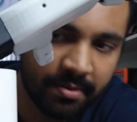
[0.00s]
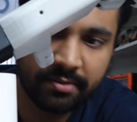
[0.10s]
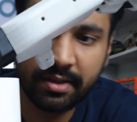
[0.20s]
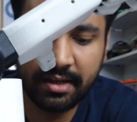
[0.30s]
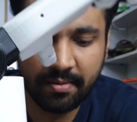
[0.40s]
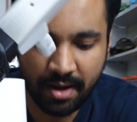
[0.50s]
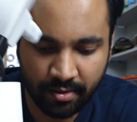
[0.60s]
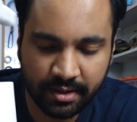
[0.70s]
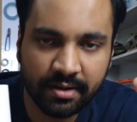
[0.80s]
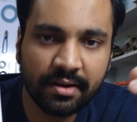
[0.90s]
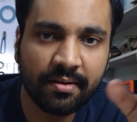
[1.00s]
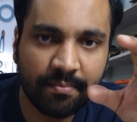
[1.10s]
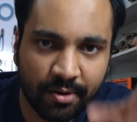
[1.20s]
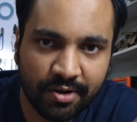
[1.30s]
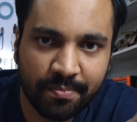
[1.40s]
to think about it,
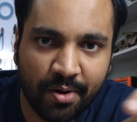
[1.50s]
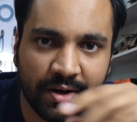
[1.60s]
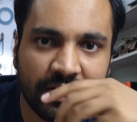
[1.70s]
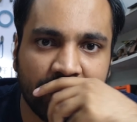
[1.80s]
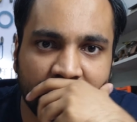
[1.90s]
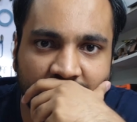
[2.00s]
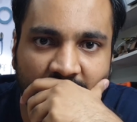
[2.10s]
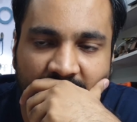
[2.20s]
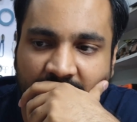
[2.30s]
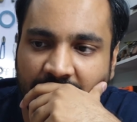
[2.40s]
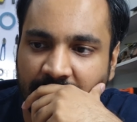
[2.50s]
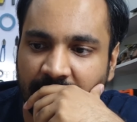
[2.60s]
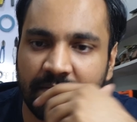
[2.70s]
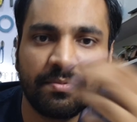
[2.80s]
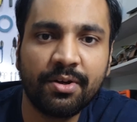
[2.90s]
ponder upon it a little while, and
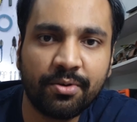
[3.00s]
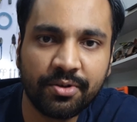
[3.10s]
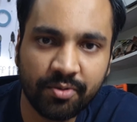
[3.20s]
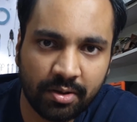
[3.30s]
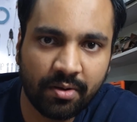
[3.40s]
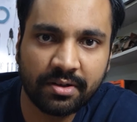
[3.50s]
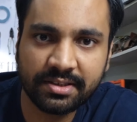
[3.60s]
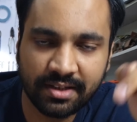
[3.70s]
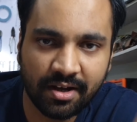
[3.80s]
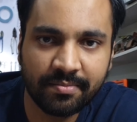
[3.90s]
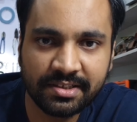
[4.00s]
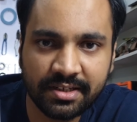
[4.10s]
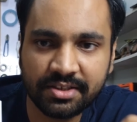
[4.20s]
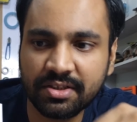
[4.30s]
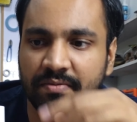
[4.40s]
let me know your thoughts in the comment
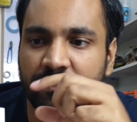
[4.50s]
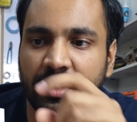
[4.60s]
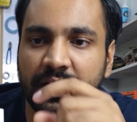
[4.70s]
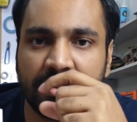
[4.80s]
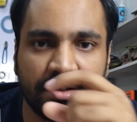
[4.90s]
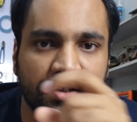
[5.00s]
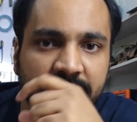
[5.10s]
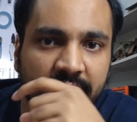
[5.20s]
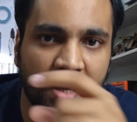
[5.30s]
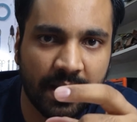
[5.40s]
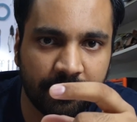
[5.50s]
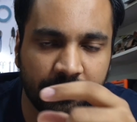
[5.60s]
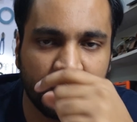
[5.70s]
section why there is a gap